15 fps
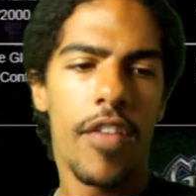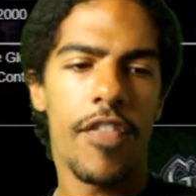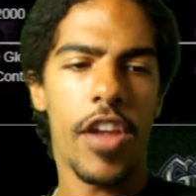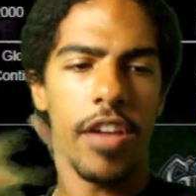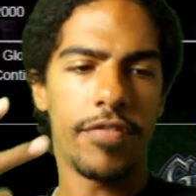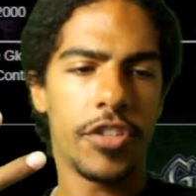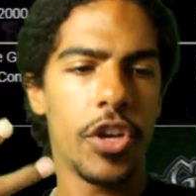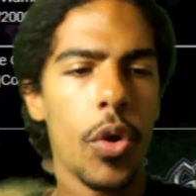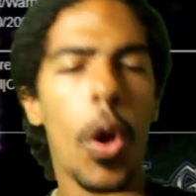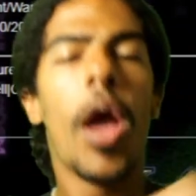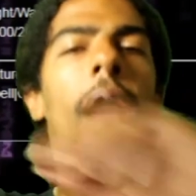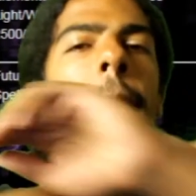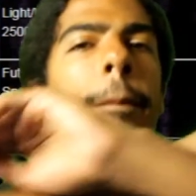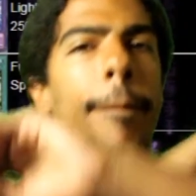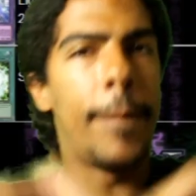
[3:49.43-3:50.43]
If you have 2,
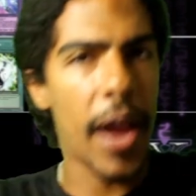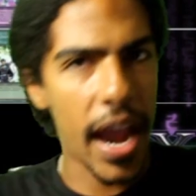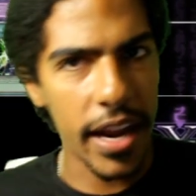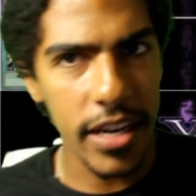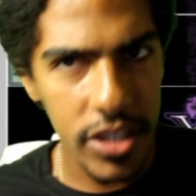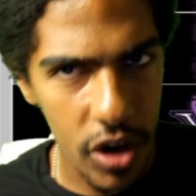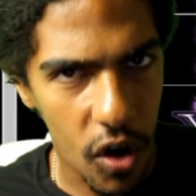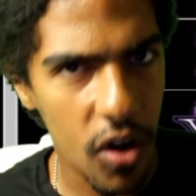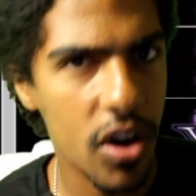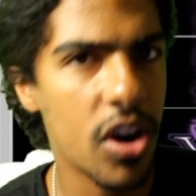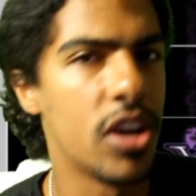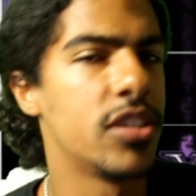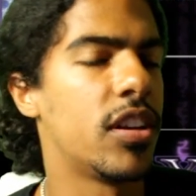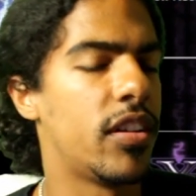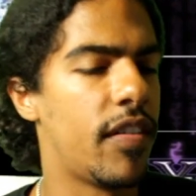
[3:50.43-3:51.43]
banish all
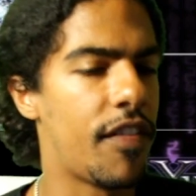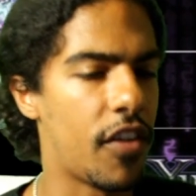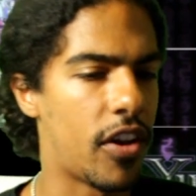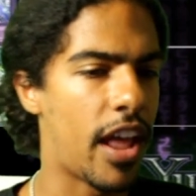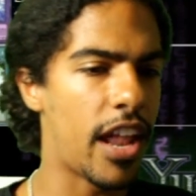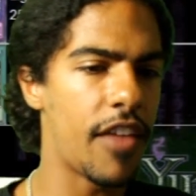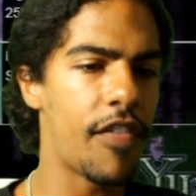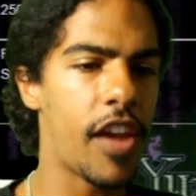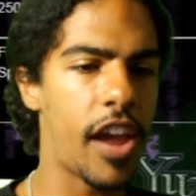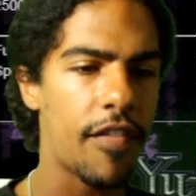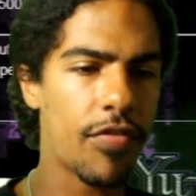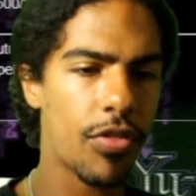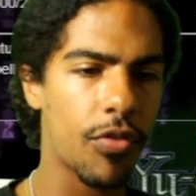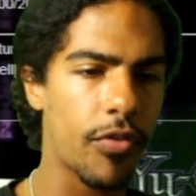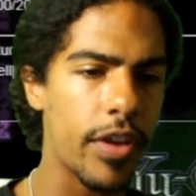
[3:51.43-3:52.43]
cards on the field. And if you
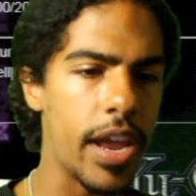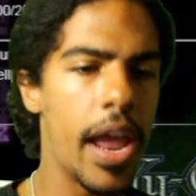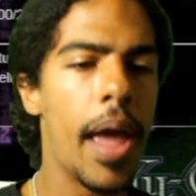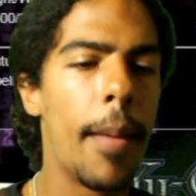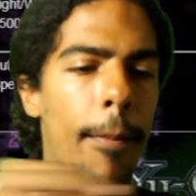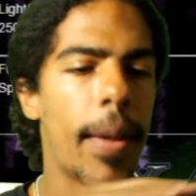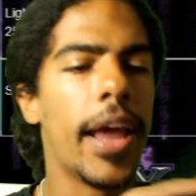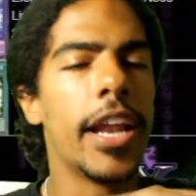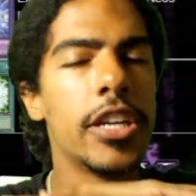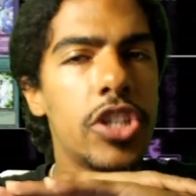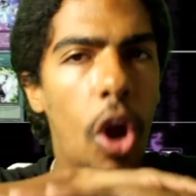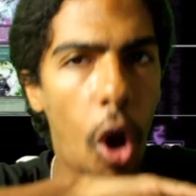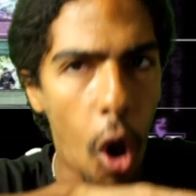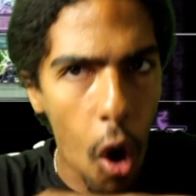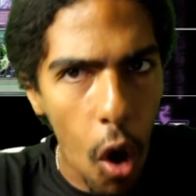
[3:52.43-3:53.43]
have 3,
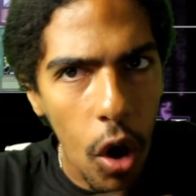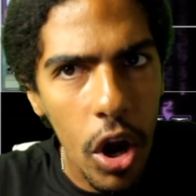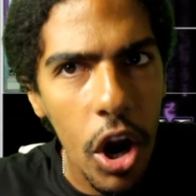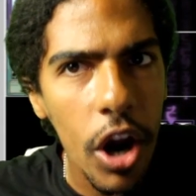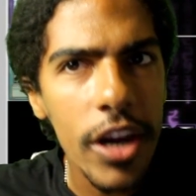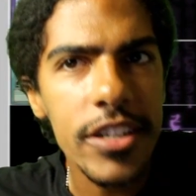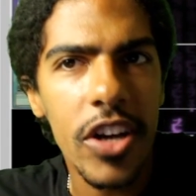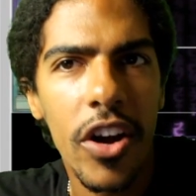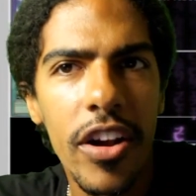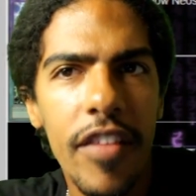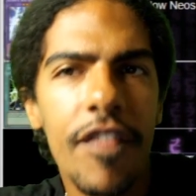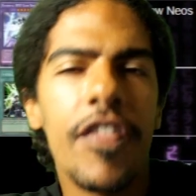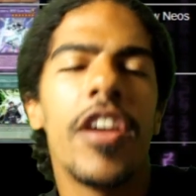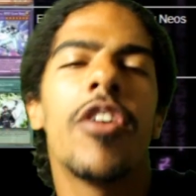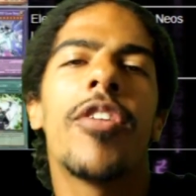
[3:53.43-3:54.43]
banish all cards on
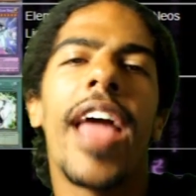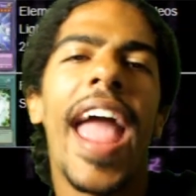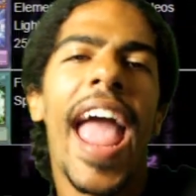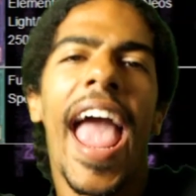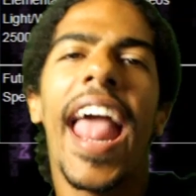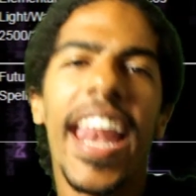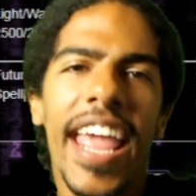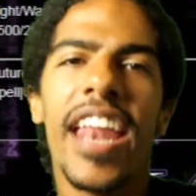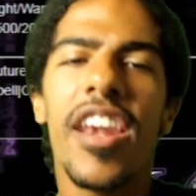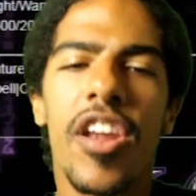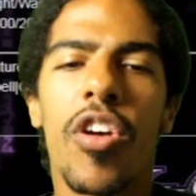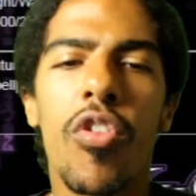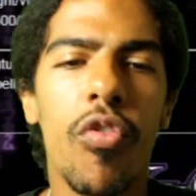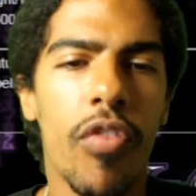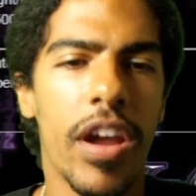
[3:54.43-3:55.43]
the field and in
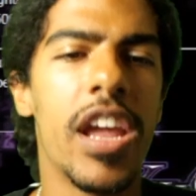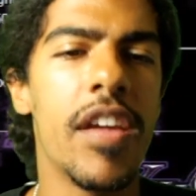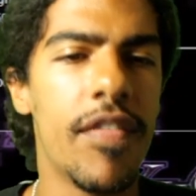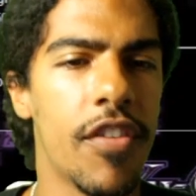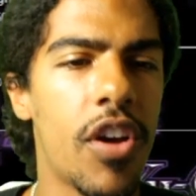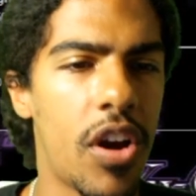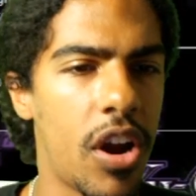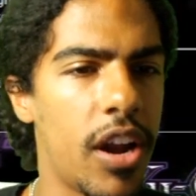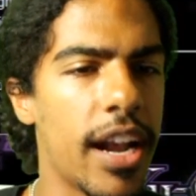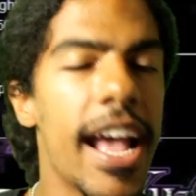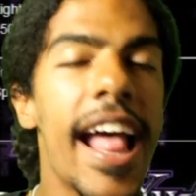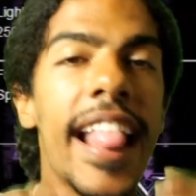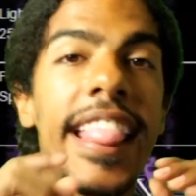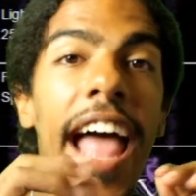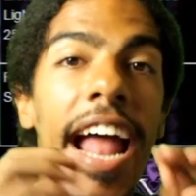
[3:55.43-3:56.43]
the graveyard.
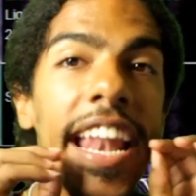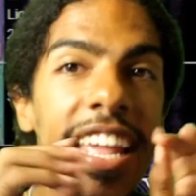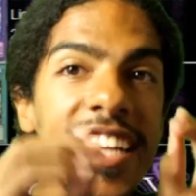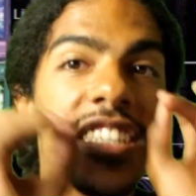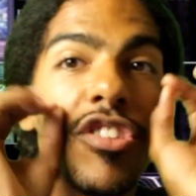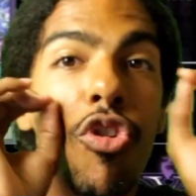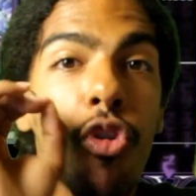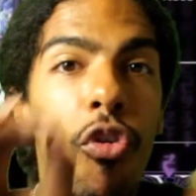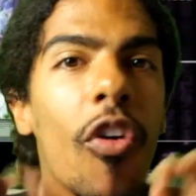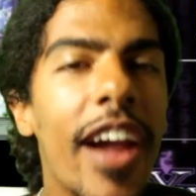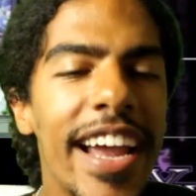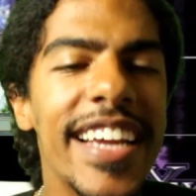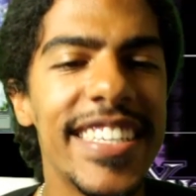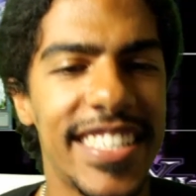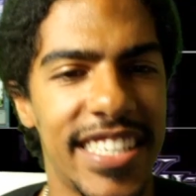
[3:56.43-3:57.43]
That is
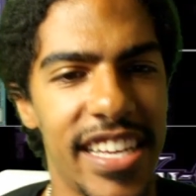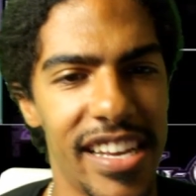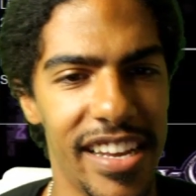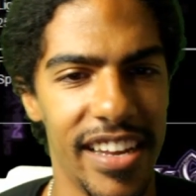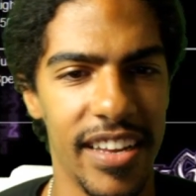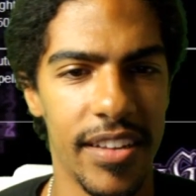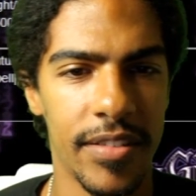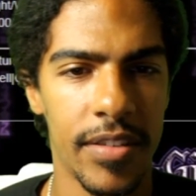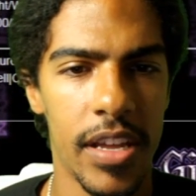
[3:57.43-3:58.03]
crazy.